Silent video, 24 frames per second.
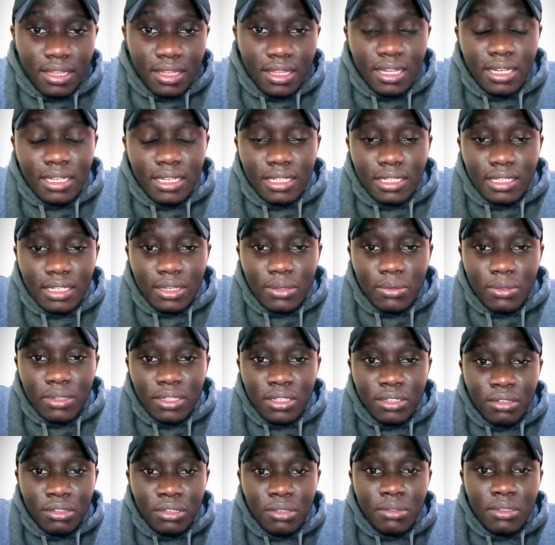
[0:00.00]
That is a
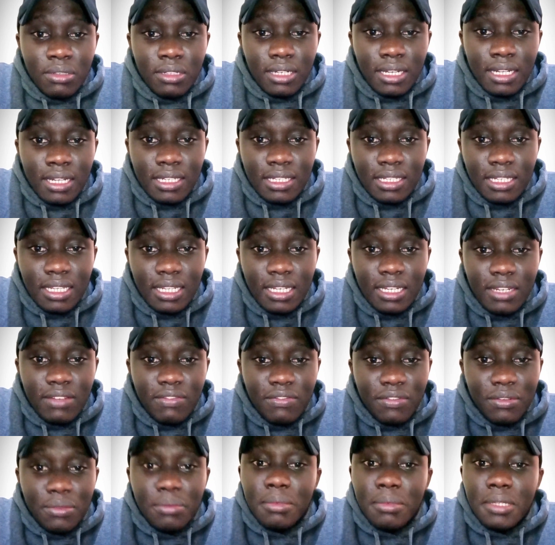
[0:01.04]
question we'll answer in a
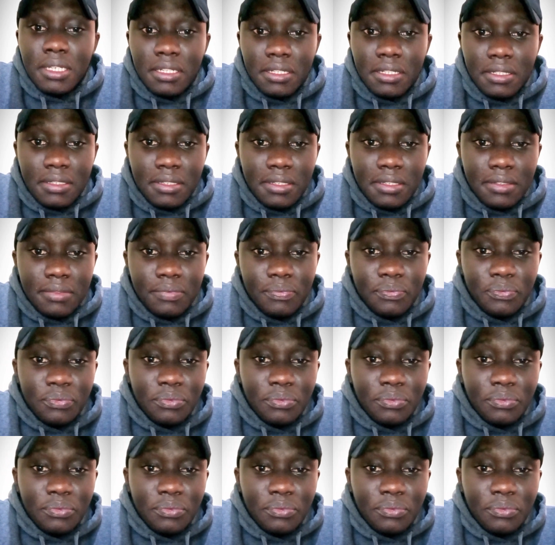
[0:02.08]
few minutes.